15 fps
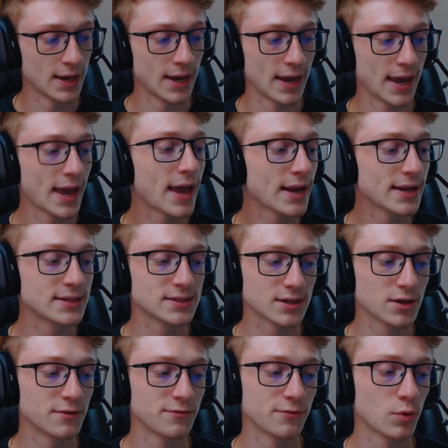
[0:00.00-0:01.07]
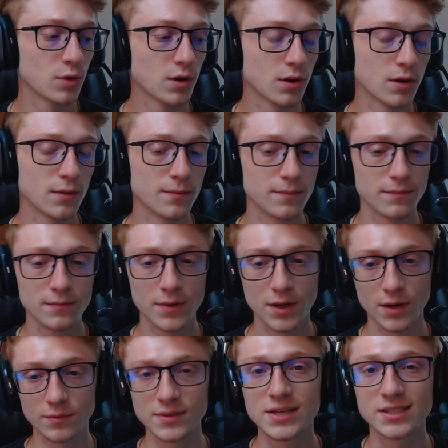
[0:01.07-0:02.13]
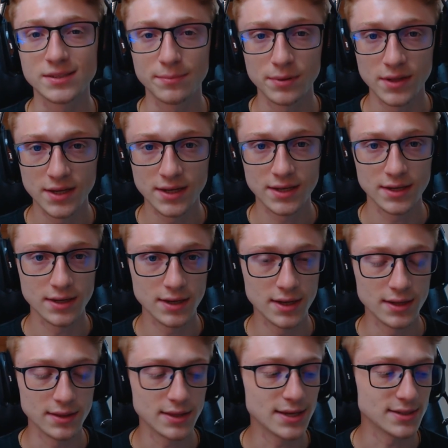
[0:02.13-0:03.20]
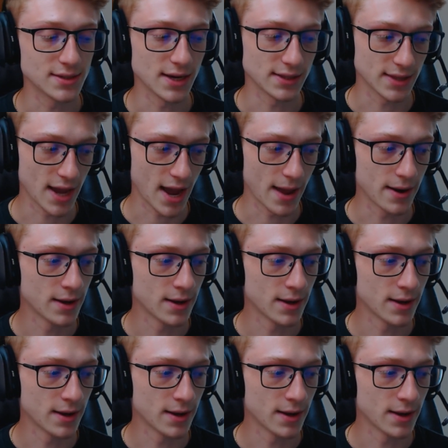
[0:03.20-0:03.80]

And it's good for, discipline and things like that.